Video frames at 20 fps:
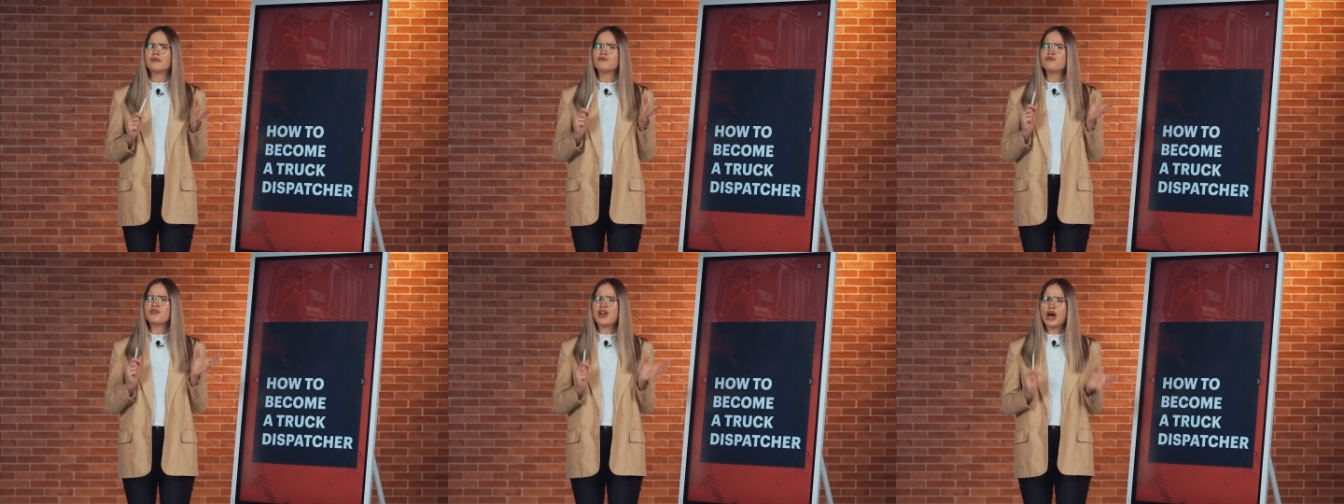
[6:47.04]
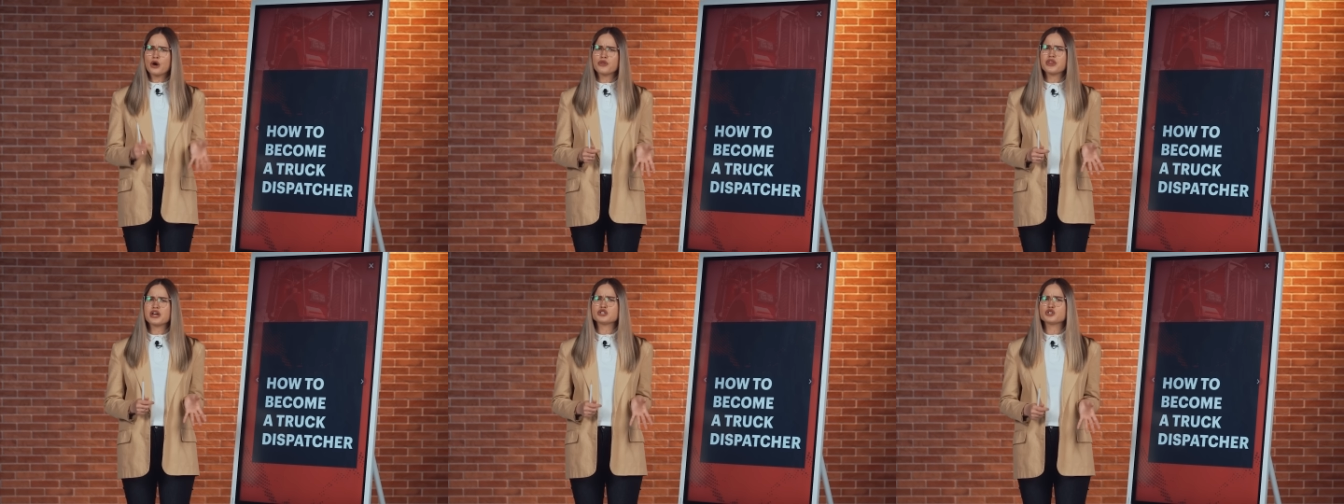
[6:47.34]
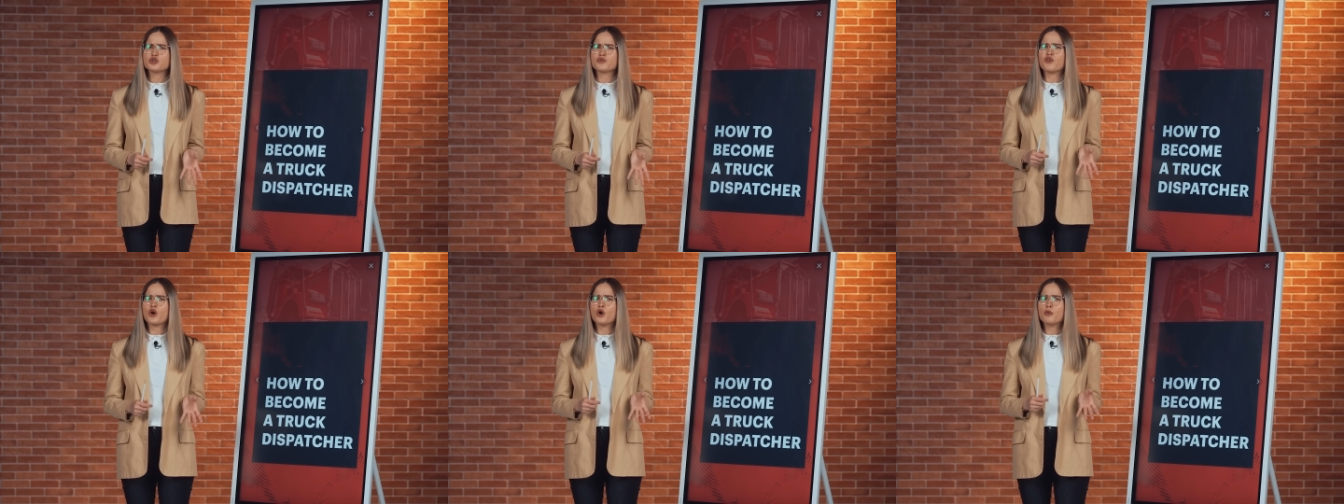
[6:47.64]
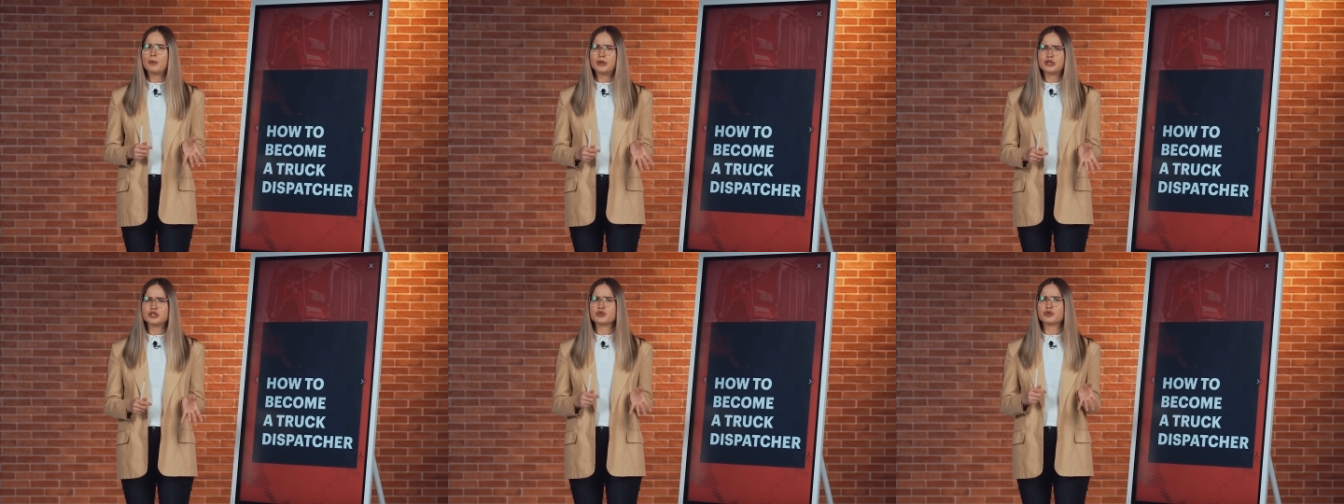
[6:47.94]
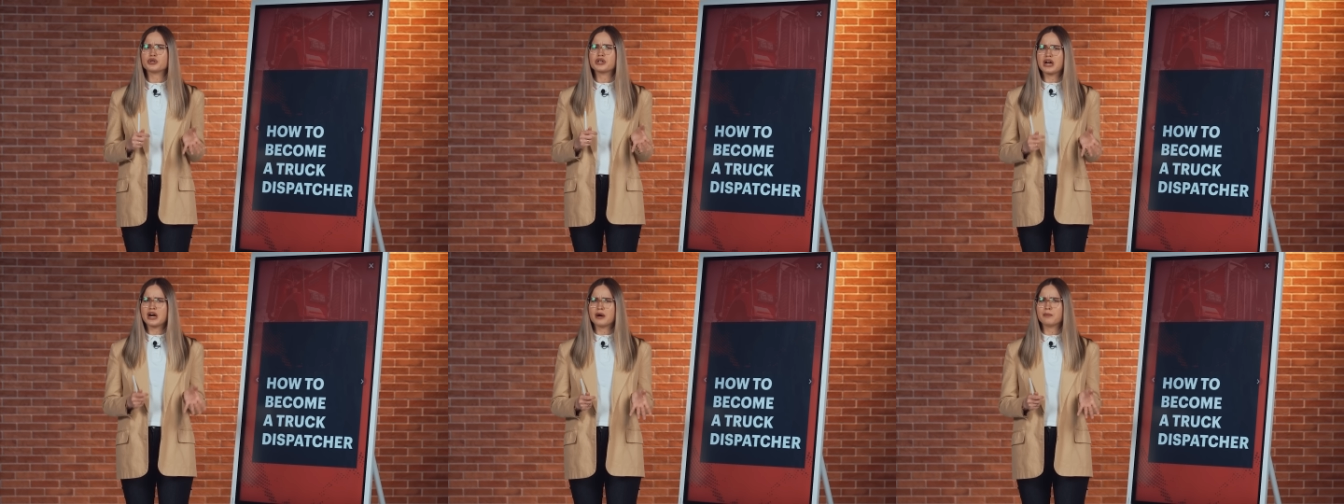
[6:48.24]
Now that you've opened
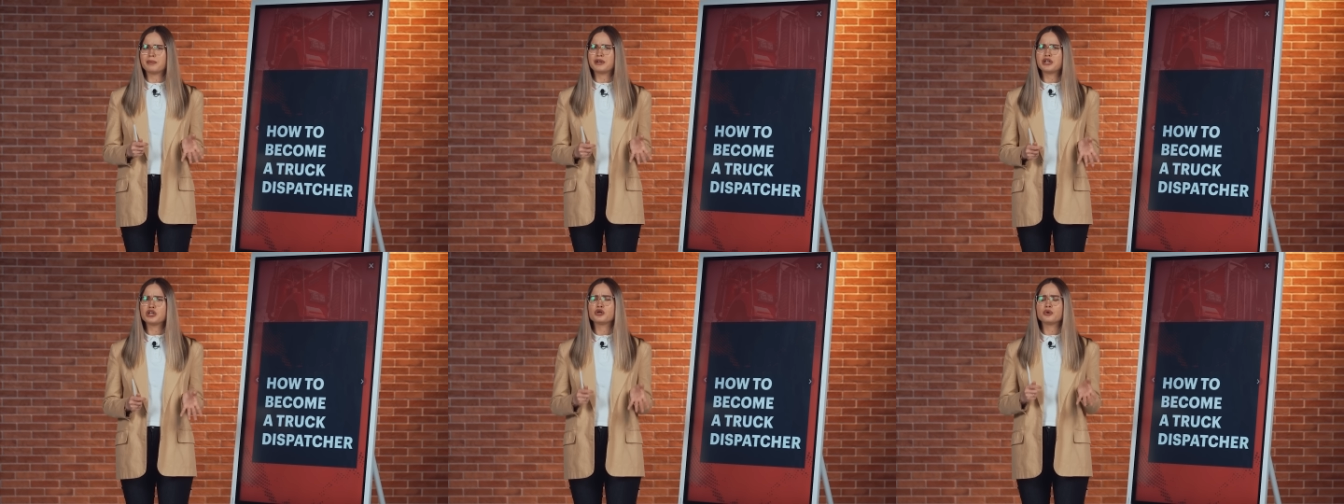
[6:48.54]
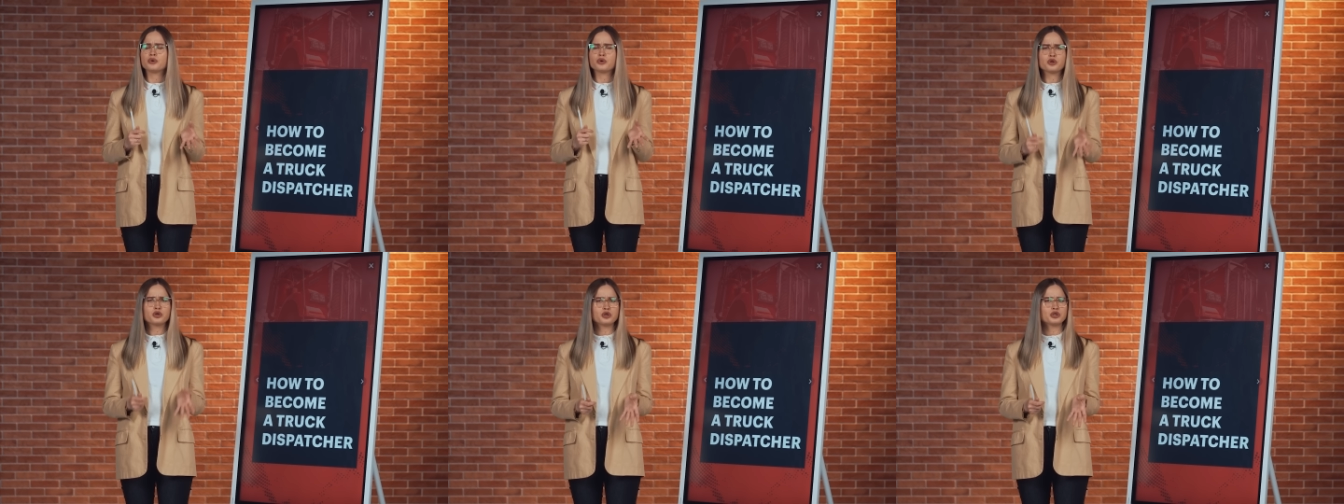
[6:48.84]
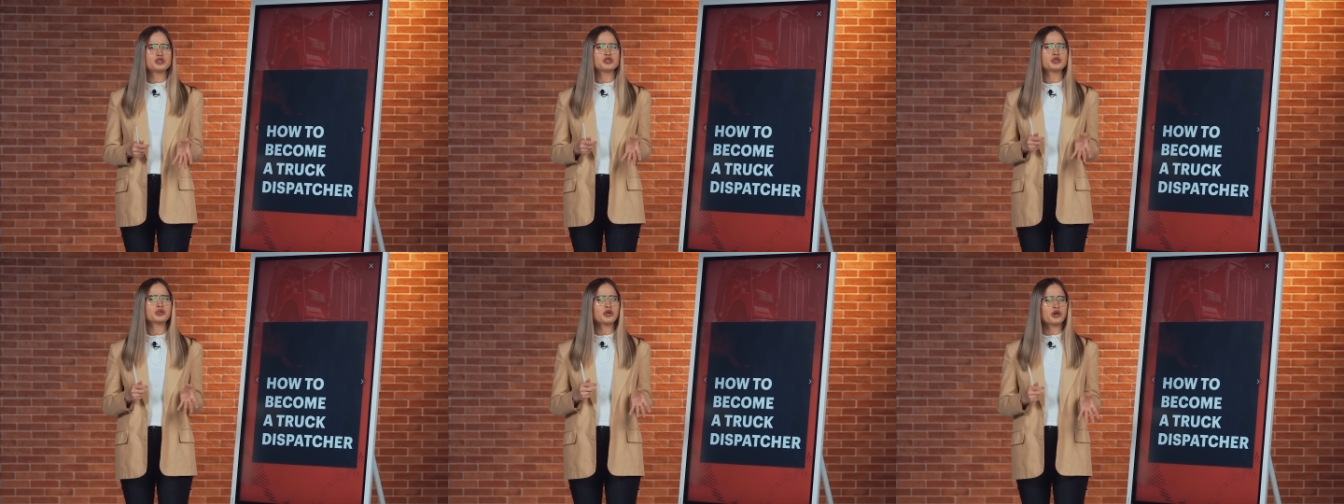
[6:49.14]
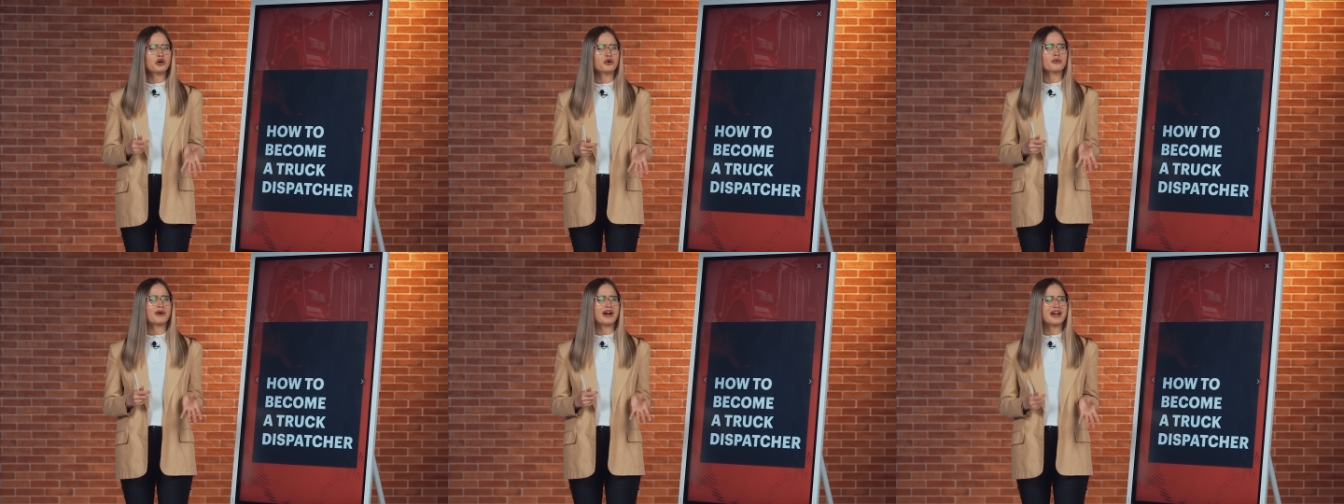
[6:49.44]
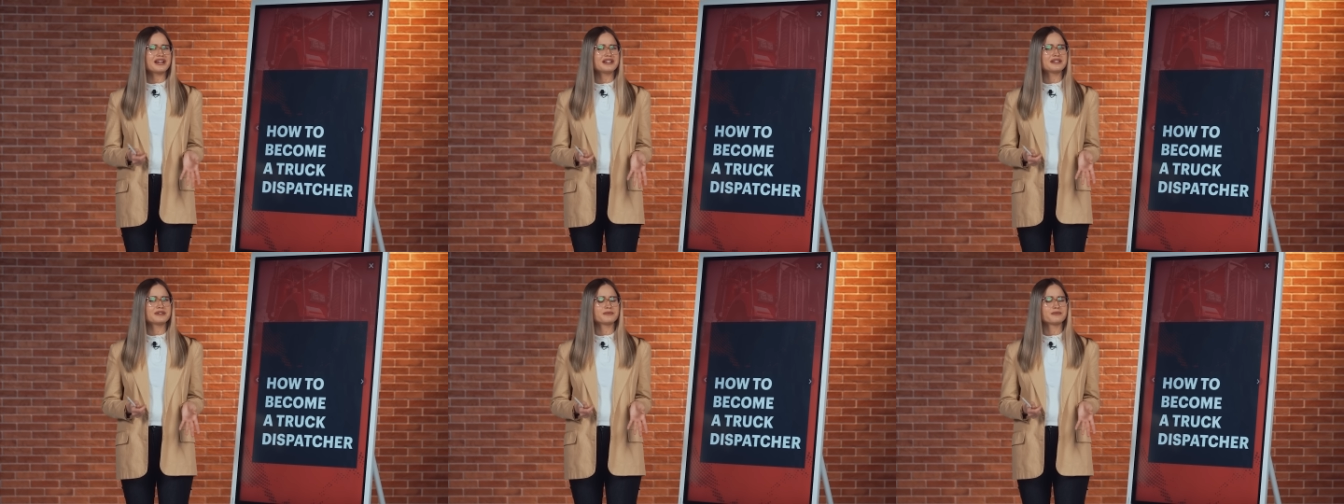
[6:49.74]
your company, you're good to go,
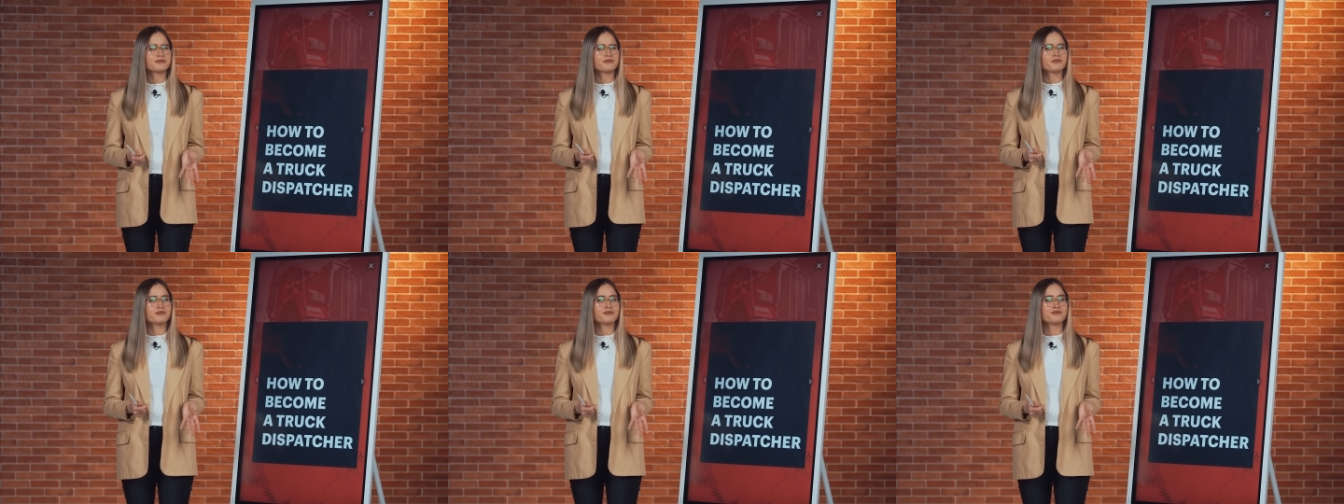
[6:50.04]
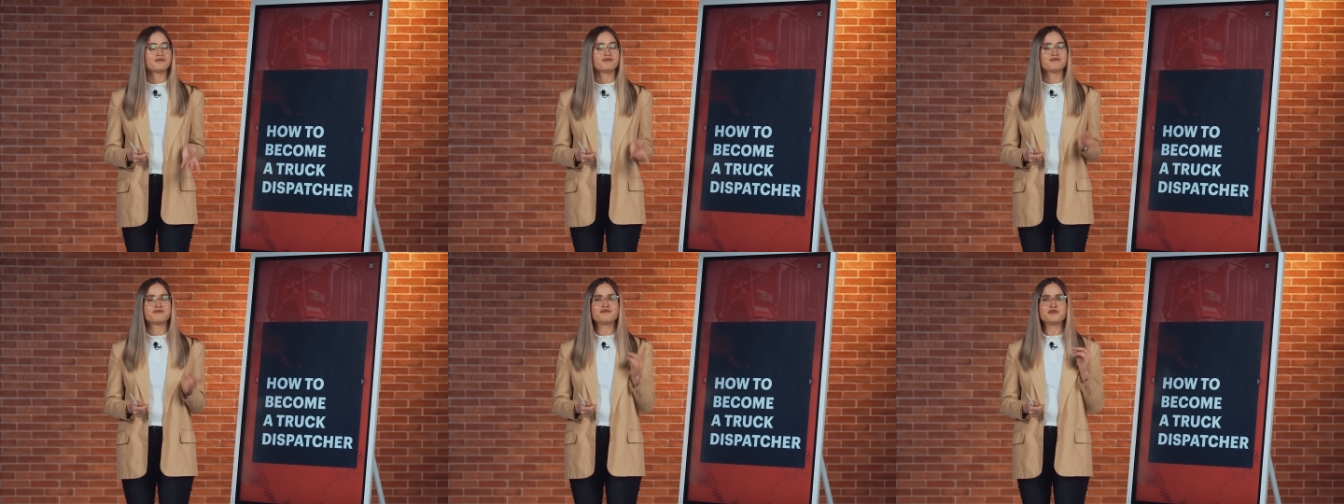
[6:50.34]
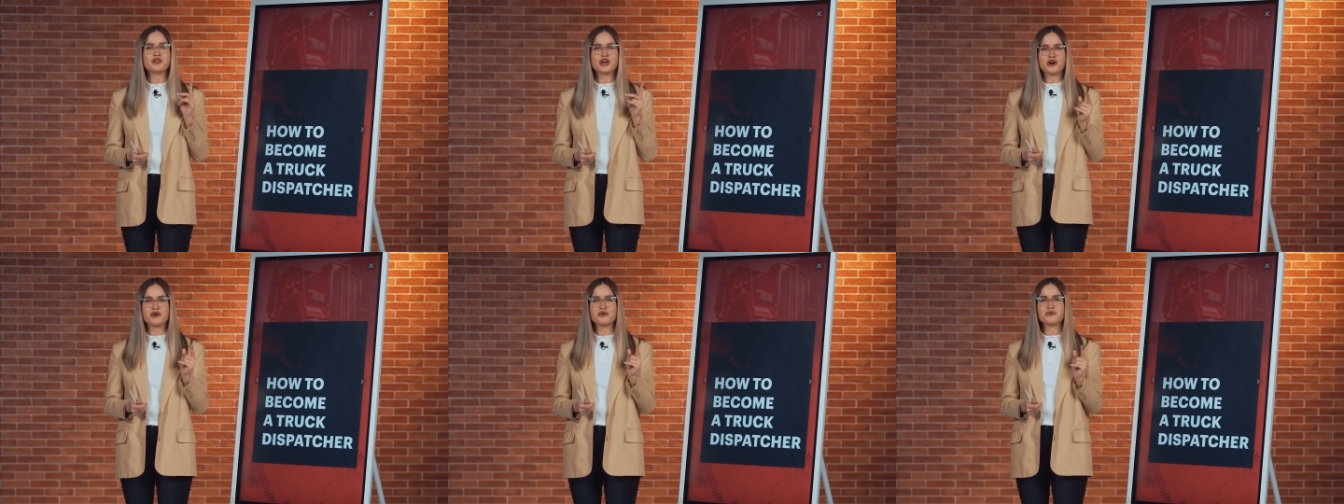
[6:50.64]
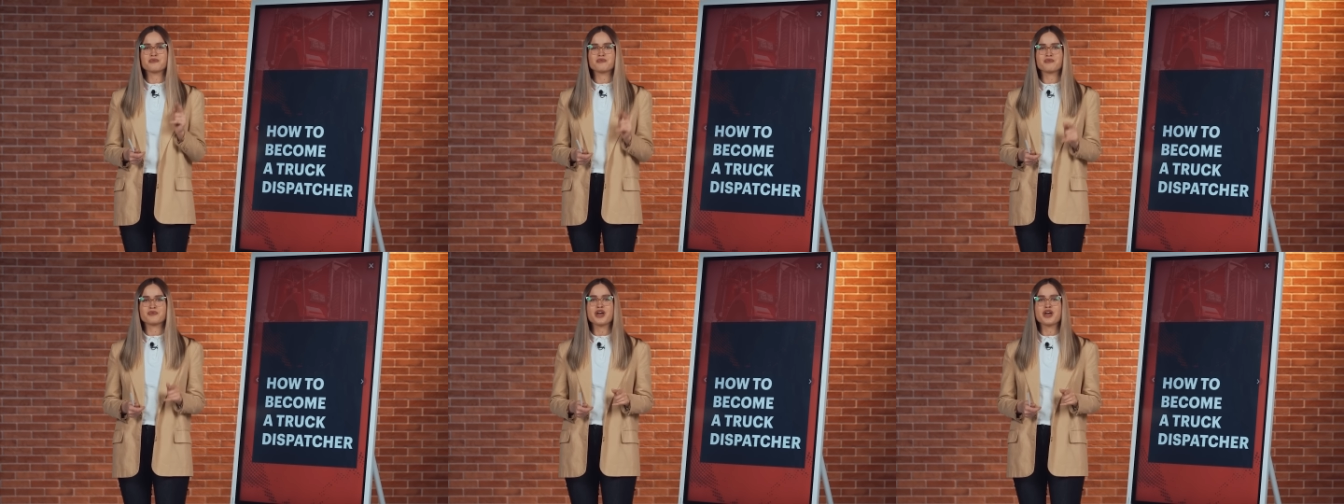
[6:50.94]
right? No.